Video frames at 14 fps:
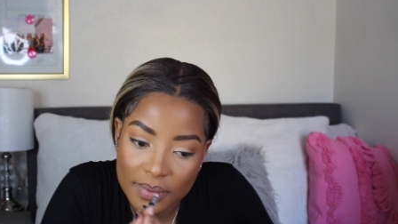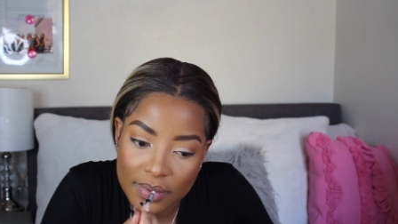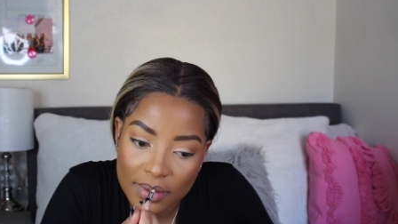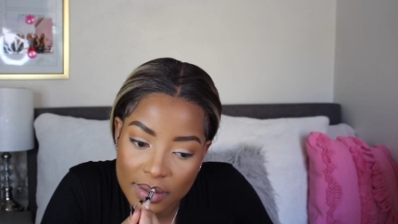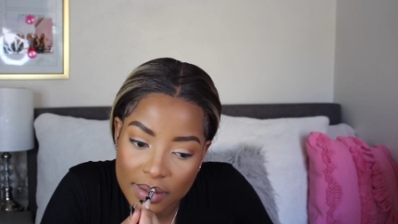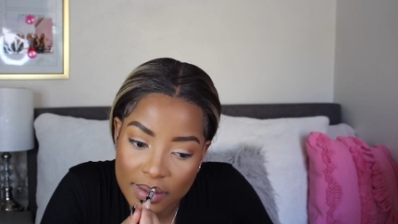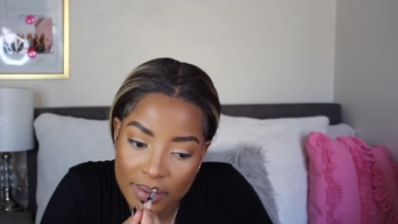
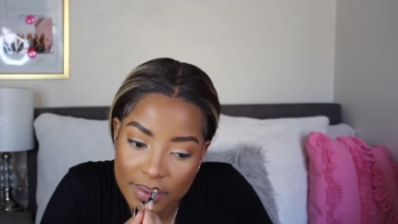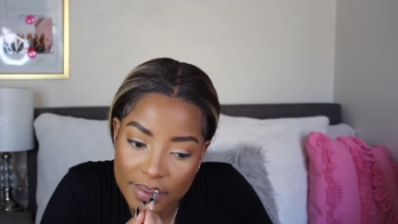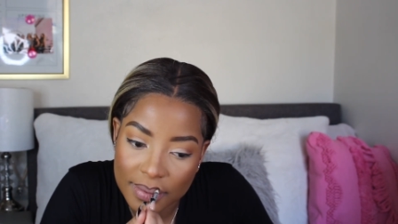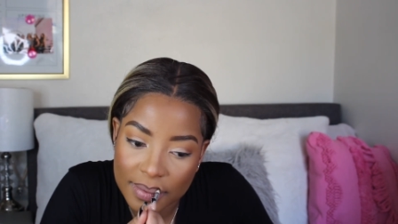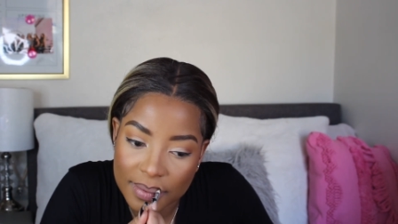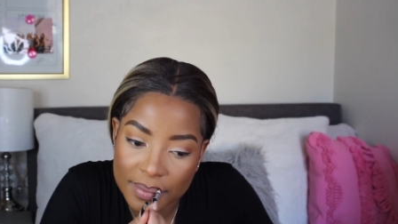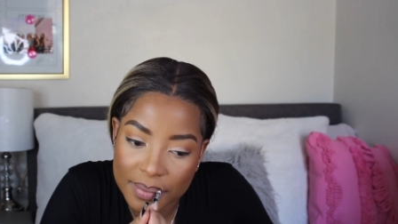
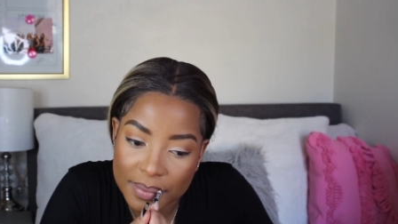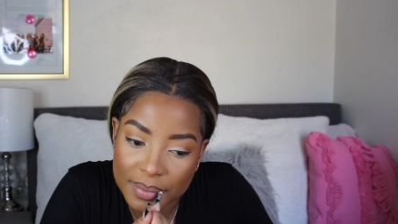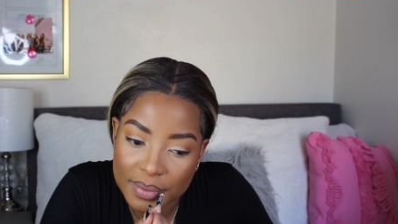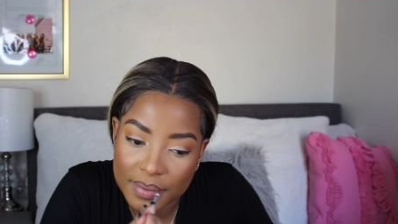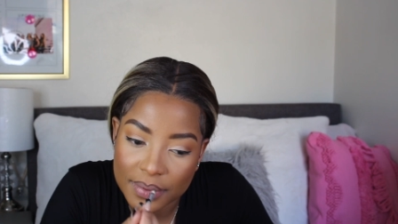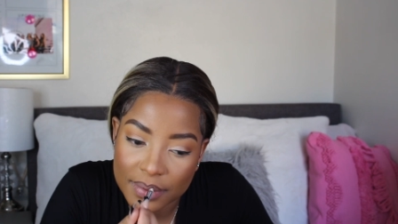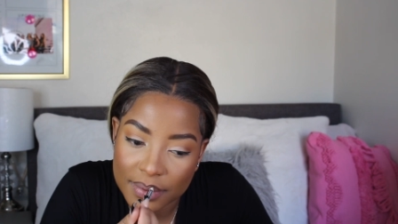And
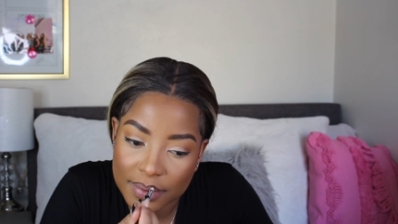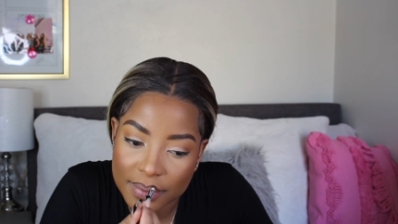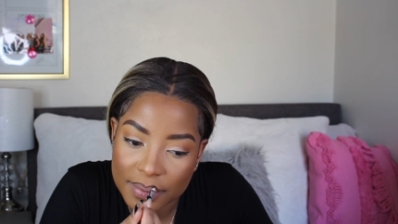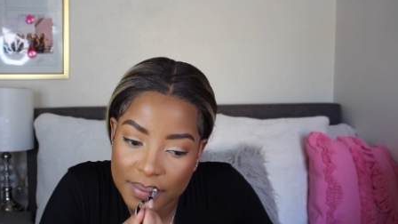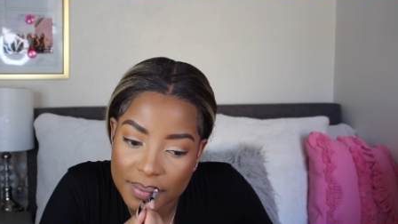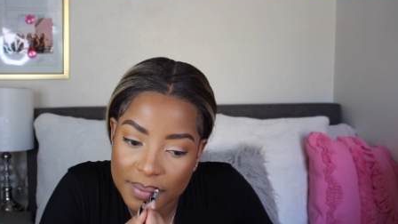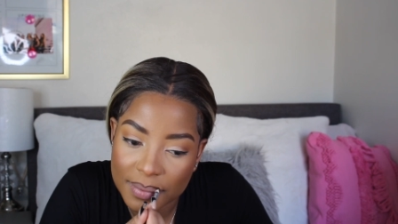
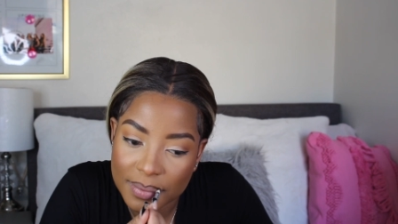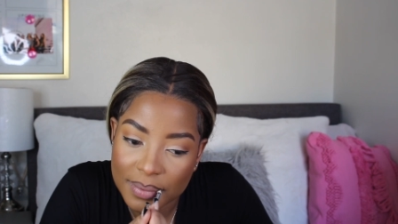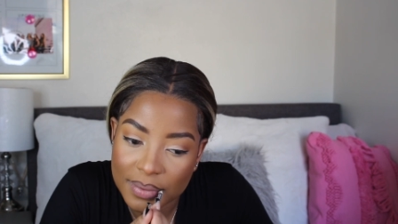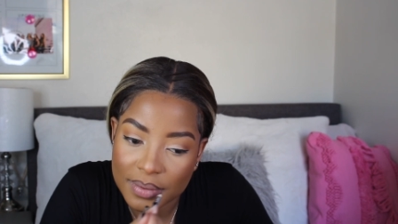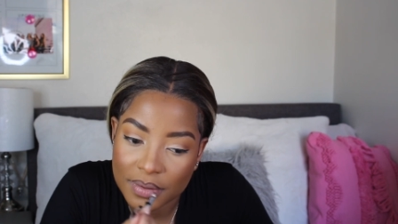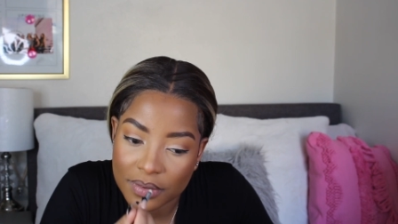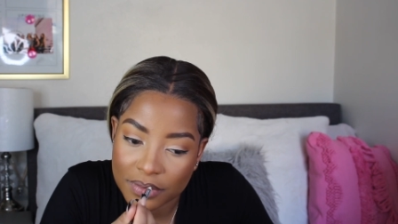
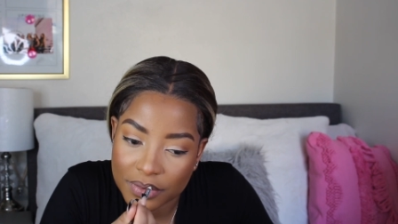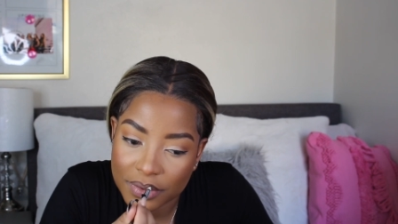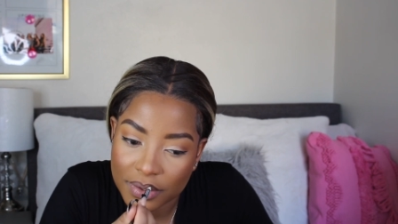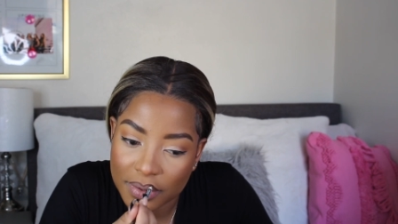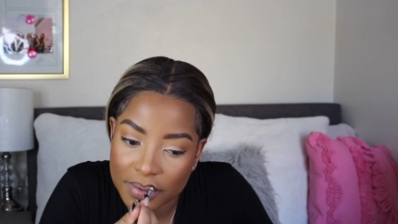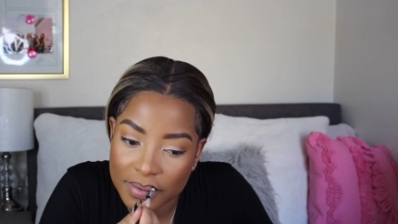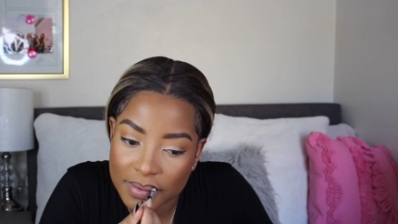overall,